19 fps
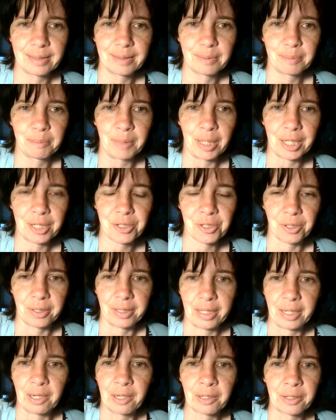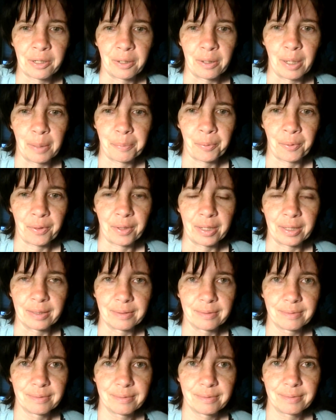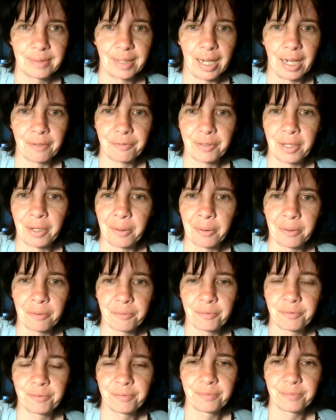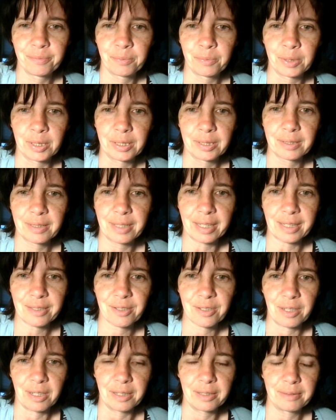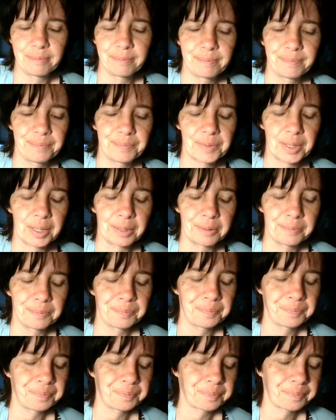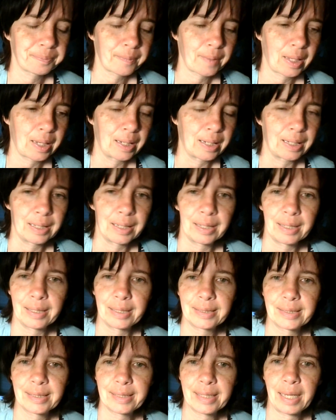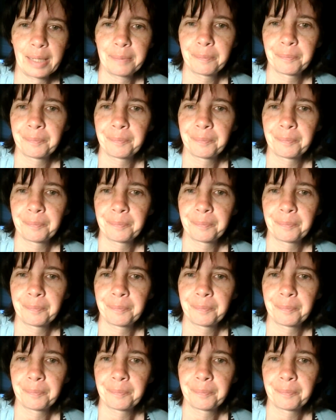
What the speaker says: make sure that they all go up within half an hour of when things start. So I did that.